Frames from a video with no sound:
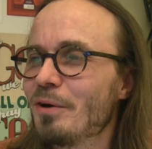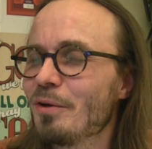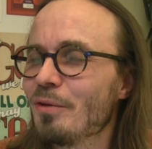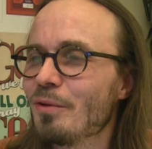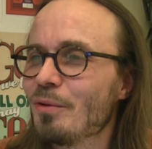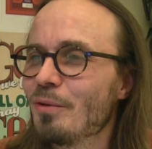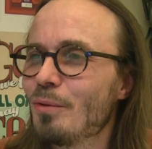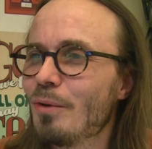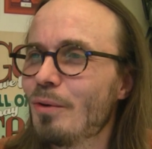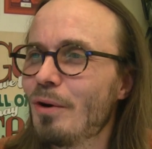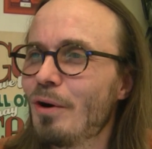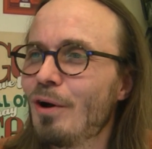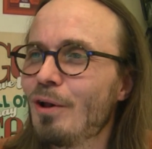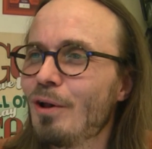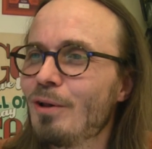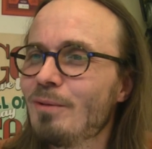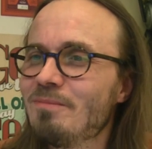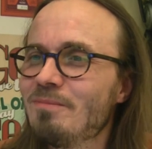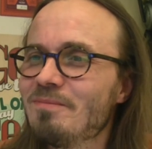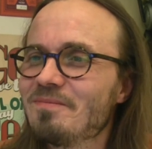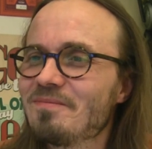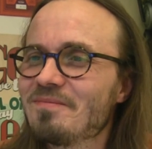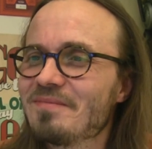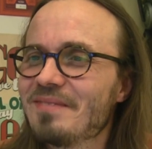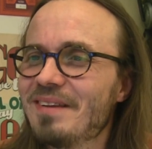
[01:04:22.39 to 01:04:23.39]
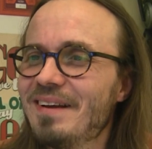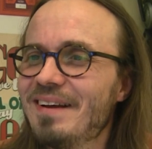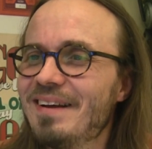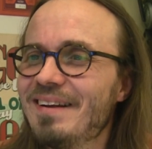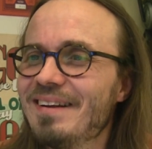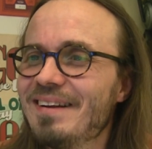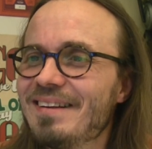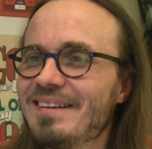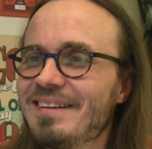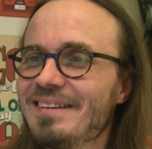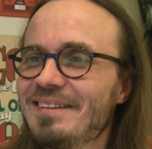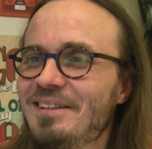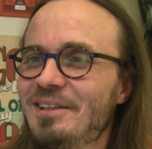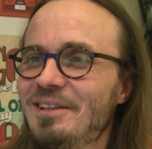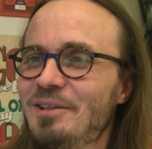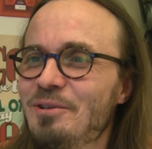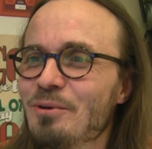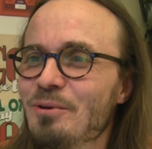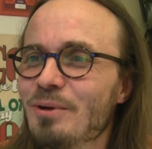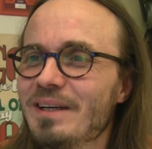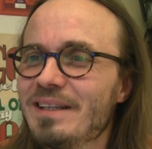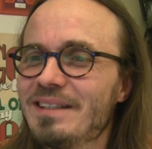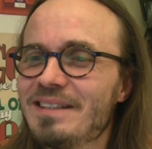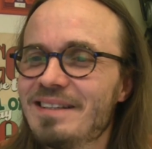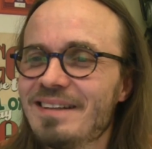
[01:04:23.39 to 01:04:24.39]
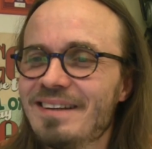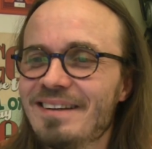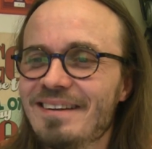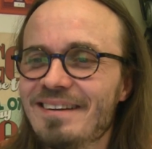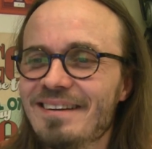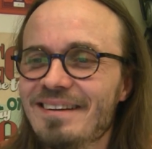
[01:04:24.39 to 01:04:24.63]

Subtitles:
on the wall. Do it.